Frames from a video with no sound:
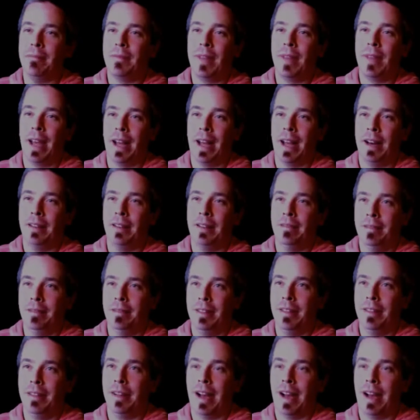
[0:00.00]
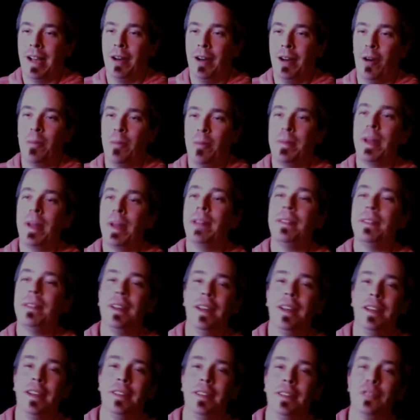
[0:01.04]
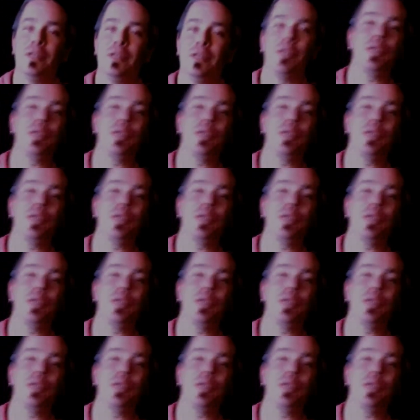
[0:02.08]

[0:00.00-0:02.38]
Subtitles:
and I hope that the social